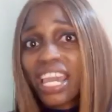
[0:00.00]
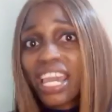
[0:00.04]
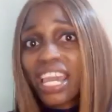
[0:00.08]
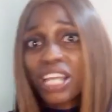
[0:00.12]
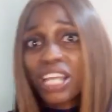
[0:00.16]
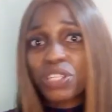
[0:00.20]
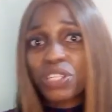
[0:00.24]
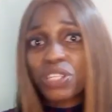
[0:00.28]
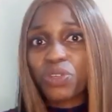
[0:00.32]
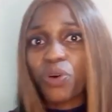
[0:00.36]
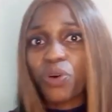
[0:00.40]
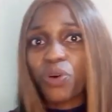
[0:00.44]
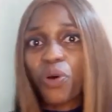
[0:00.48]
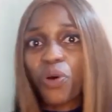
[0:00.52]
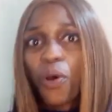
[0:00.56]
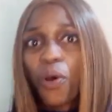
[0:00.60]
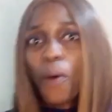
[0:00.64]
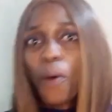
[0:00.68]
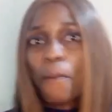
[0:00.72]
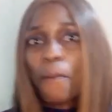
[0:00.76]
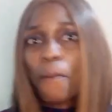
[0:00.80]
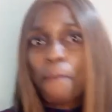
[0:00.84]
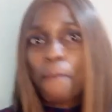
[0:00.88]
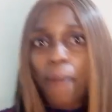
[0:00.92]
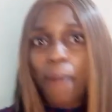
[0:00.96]
into
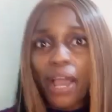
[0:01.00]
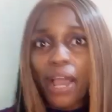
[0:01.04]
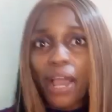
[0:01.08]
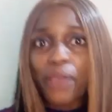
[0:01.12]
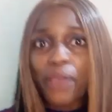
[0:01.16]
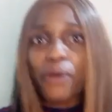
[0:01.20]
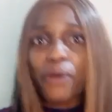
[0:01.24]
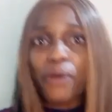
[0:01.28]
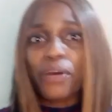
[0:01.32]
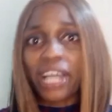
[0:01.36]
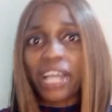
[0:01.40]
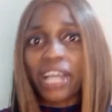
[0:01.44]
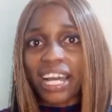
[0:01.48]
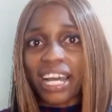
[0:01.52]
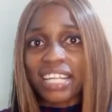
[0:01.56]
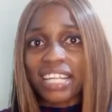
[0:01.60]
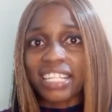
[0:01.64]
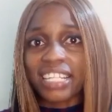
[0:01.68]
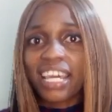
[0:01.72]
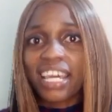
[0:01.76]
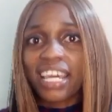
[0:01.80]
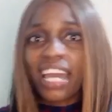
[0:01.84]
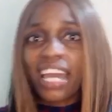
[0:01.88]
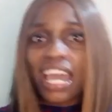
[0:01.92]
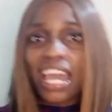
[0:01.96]

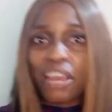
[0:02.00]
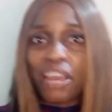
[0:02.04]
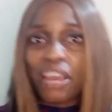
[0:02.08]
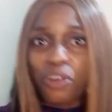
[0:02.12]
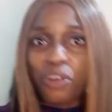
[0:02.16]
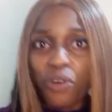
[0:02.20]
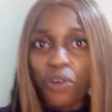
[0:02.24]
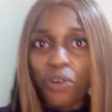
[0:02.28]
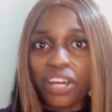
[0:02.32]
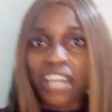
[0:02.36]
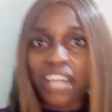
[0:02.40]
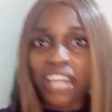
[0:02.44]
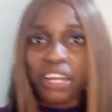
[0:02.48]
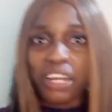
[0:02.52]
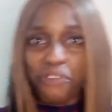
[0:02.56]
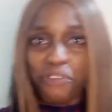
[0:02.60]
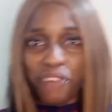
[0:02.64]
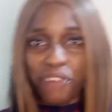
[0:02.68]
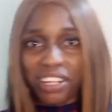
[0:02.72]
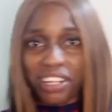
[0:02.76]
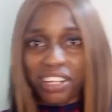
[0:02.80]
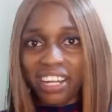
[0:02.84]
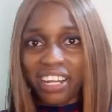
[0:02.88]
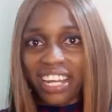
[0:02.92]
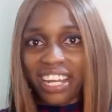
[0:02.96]
biogas and
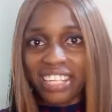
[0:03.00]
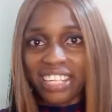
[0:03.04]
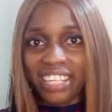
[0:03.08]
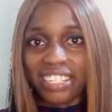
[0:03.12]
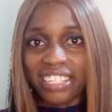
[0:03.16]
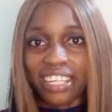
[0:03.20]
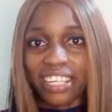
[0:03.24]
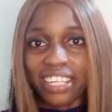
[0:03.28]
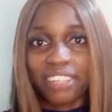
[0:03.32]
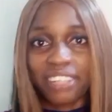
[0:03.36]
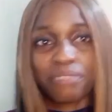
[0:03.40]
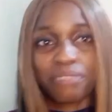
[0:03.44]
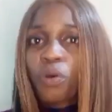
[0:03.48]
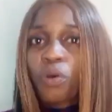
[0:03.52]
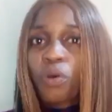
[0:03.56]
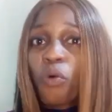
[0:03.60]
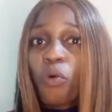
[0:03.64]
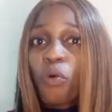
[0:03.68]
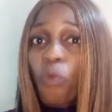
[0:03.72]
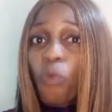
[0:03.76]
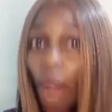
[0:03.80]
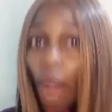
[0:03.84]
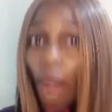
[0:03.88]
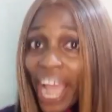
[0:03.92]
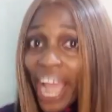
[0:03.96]
organic fertilizer.
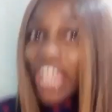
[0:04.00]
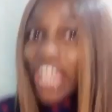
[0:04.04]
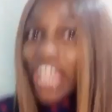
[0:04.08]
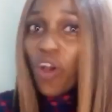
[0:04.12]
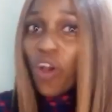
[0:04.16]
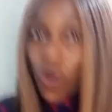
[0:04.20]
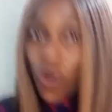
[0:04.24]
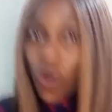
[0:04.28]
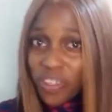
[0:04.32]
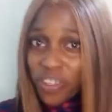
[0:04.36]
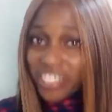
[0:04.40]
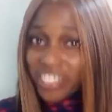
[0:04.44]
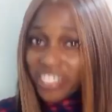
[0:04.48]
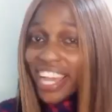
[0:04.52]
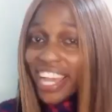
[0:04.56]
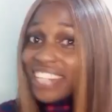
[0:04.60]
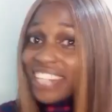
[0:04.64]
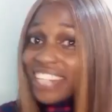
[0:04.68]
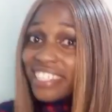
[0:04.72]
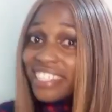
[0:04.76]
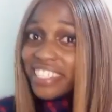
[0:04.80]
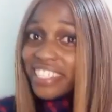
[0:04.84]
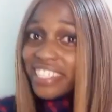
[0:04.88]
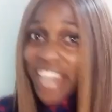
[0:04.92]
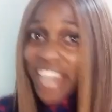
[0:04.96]
Why us at
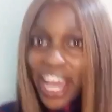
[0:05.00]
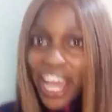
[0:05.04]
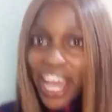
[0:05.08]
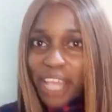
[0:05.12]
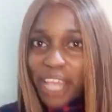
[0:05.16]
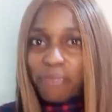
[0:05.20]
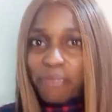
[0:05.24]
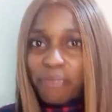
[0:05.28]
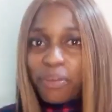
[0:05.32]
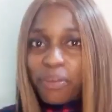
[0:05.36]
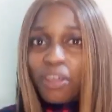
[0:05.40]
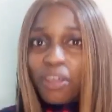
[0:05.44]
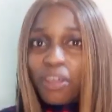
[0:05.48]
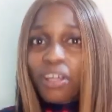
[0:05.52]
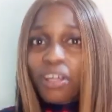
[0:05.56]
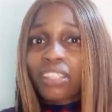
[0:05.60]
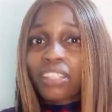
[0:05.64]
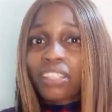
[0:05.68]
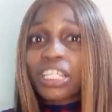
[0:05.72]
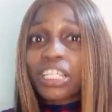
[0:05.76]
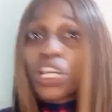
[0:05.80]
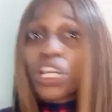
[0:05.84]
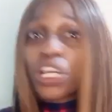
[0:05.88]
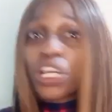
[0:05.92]
this time? The